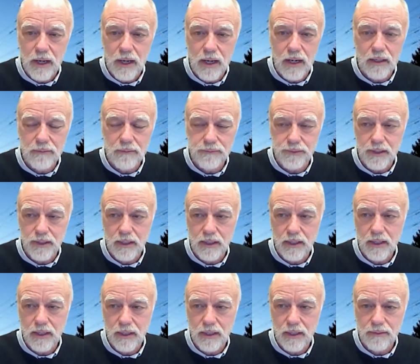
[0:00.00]
of, uh,
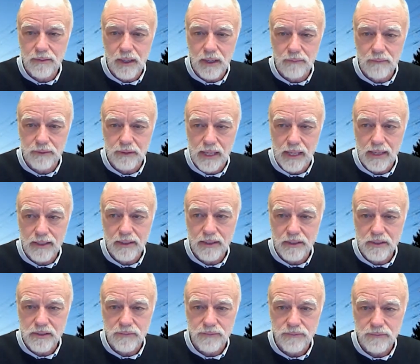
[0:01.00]
uh, of a lot of
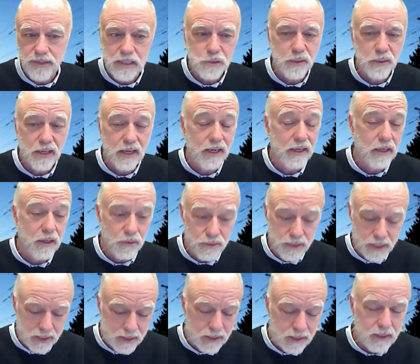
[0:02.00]
this investment. I know
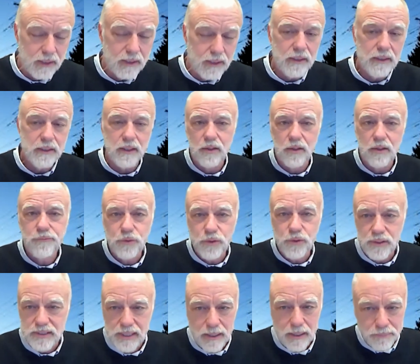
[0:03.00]
that, you know, for
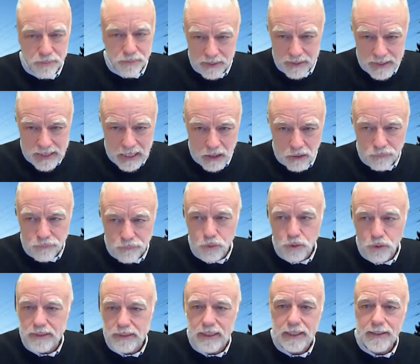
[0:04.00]
example, in
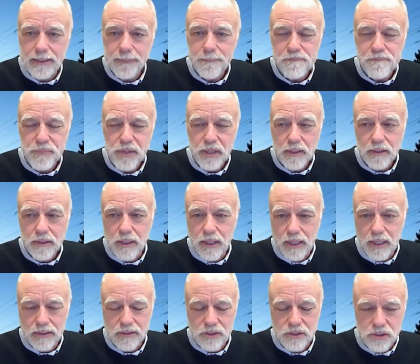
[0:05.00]
California,
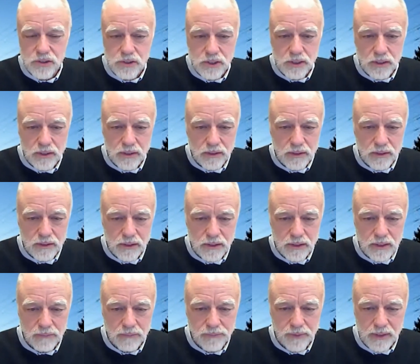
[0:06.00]
uh, just to, to
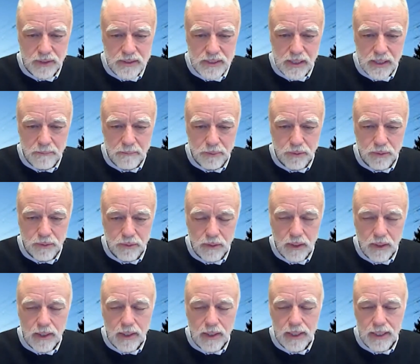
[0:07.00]
give an example,
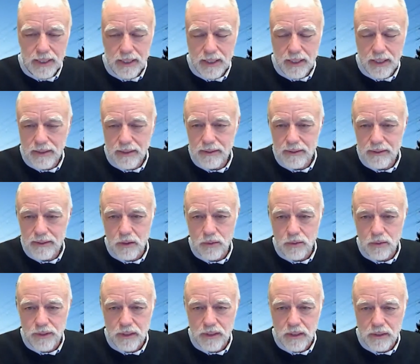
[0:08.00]
uh, you
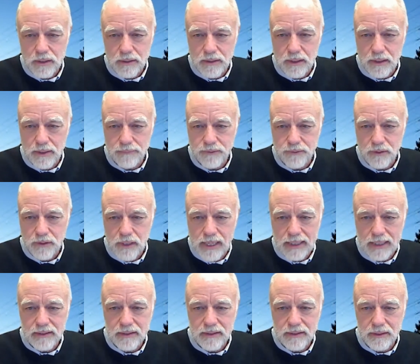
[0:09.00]
know, that if you
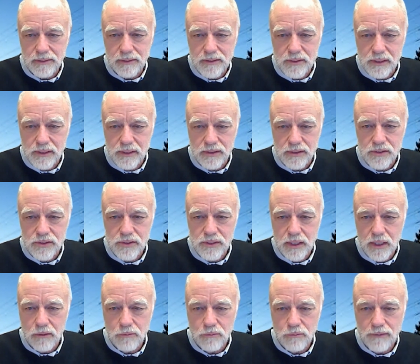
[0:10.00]
like, since
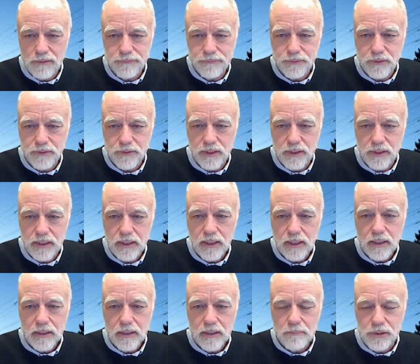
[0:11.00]
uh, roughly
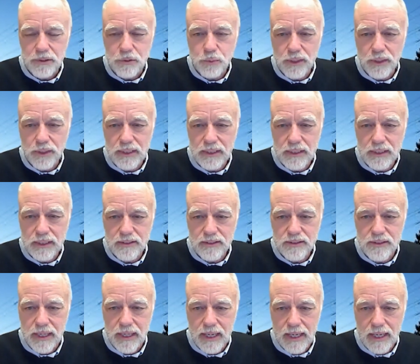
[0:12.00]
between,
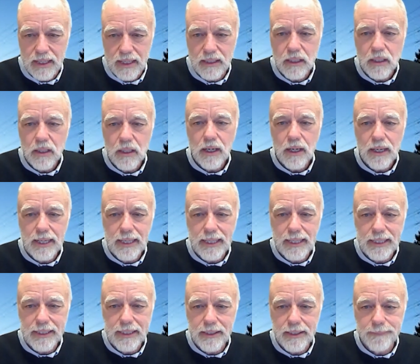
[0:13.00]
say,
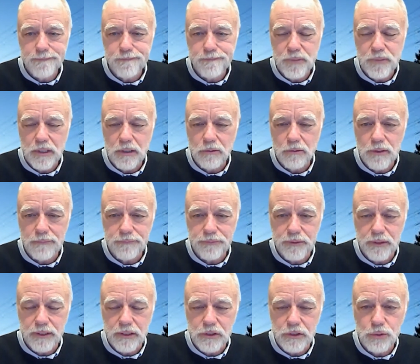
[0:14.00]
uh, you know,
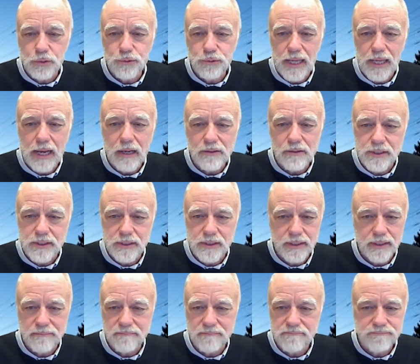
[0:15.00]
roughly
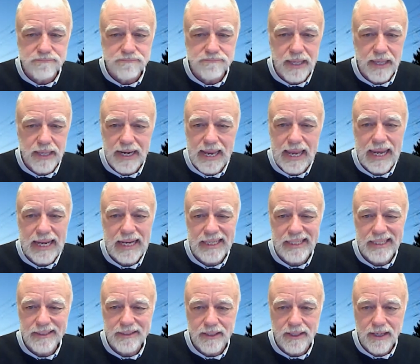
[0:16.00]

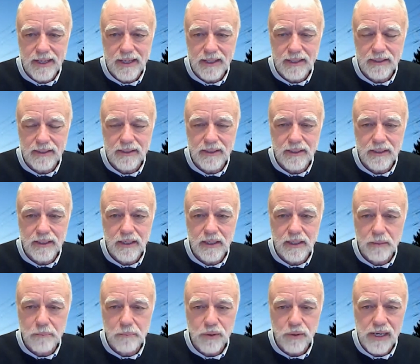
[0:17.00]
2008 and uh,
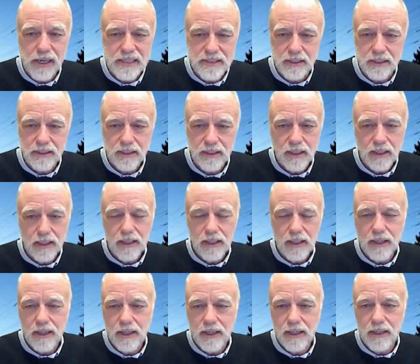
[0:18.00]
the present,
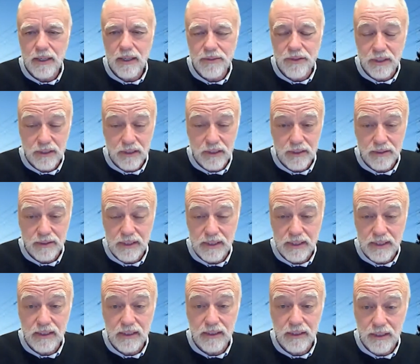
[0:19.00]
uh, the,
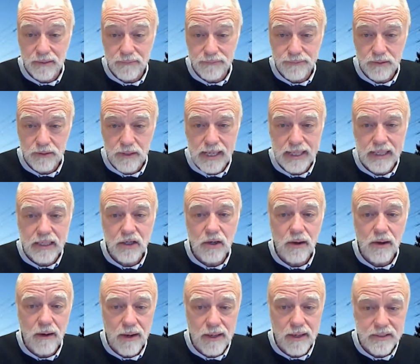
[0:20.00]
the, if you like,
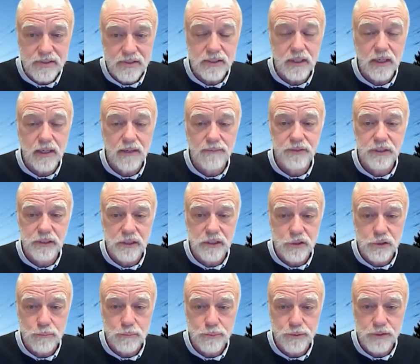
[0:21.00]
cost of the
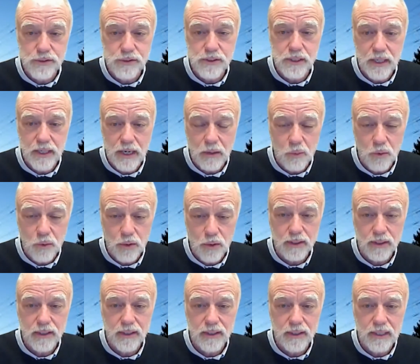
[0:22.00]
distribution network
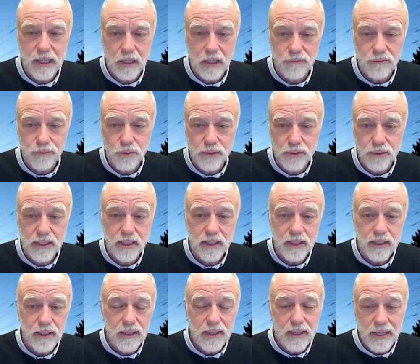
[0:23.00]
in California
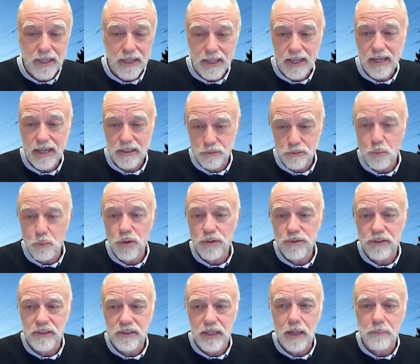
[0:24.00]
ha- has more
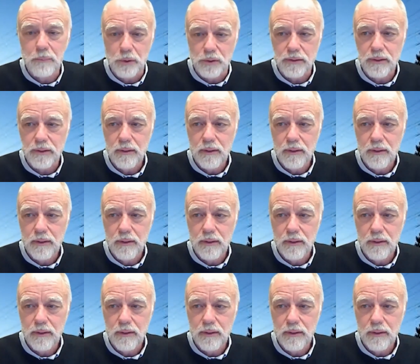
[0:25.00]
than doubled.